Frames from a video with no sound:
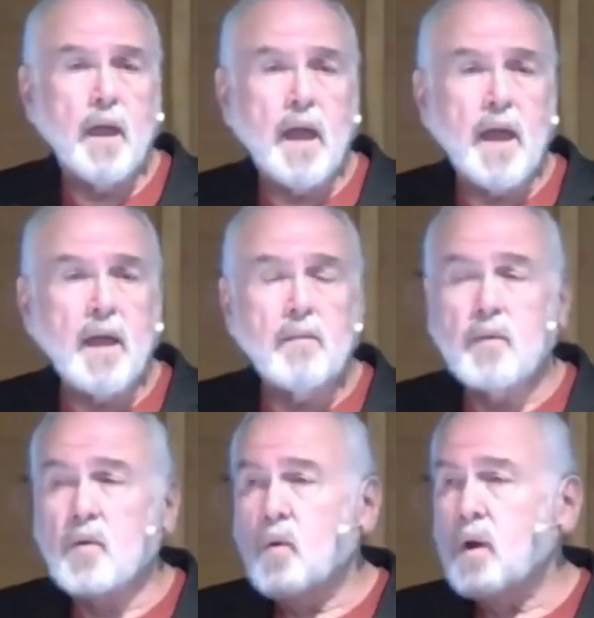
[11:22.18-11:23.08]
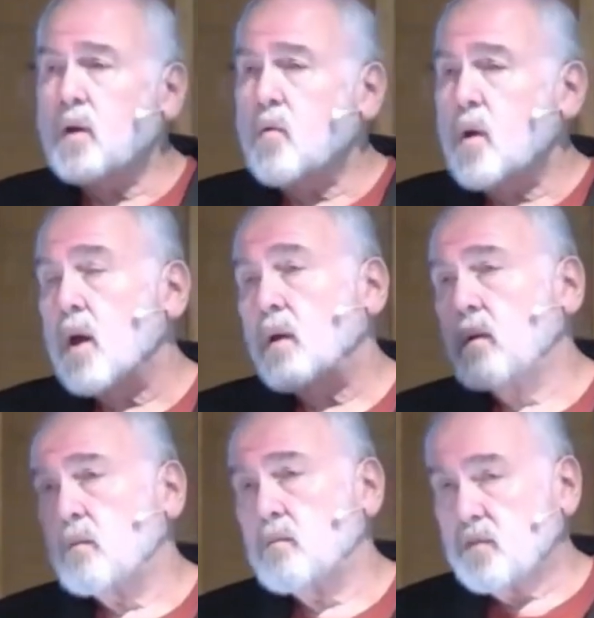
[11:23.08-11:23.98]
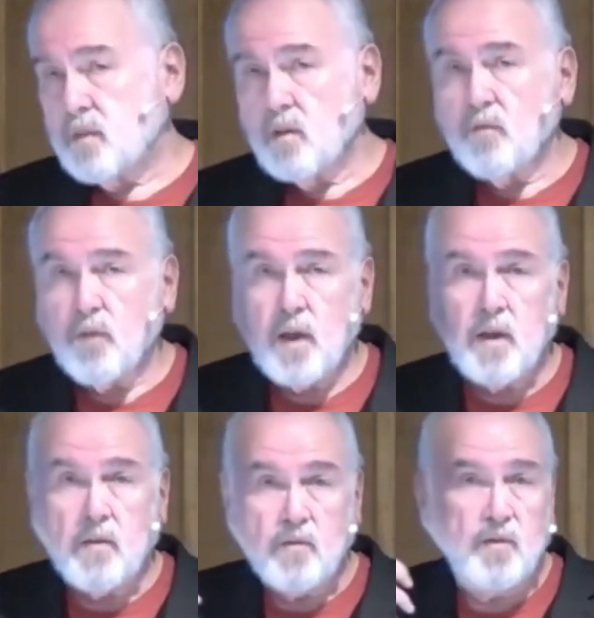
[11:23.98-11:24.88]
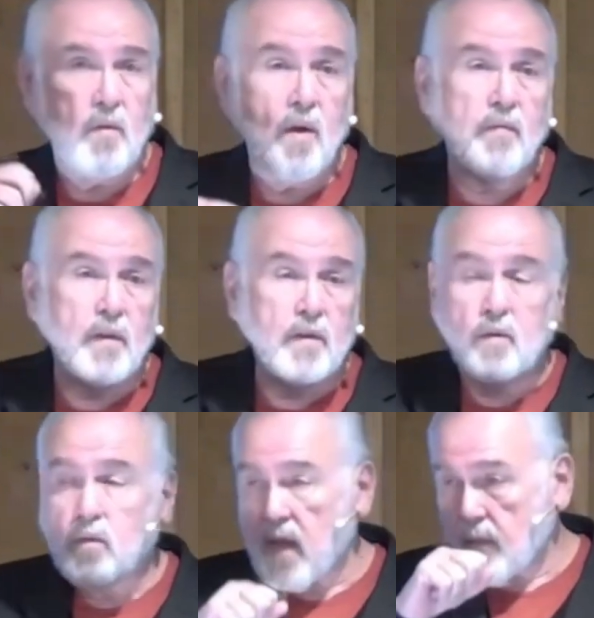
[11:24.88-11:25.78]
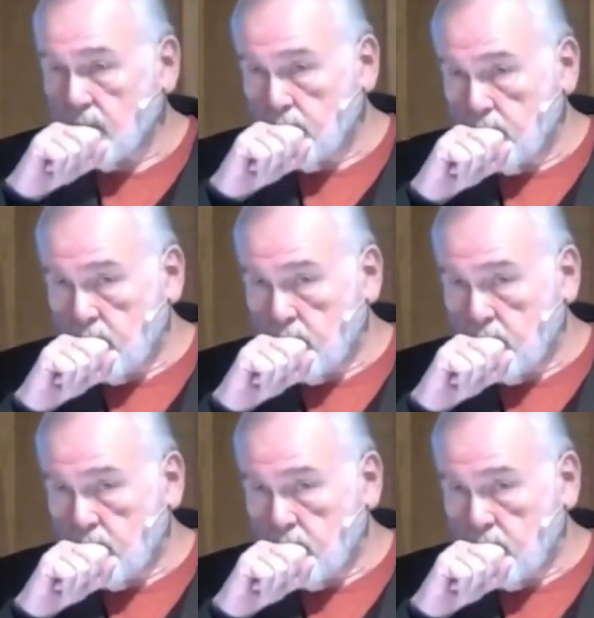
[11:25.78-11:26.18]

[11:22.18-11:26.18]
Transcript: I have been running around, and still forget every so often and do that,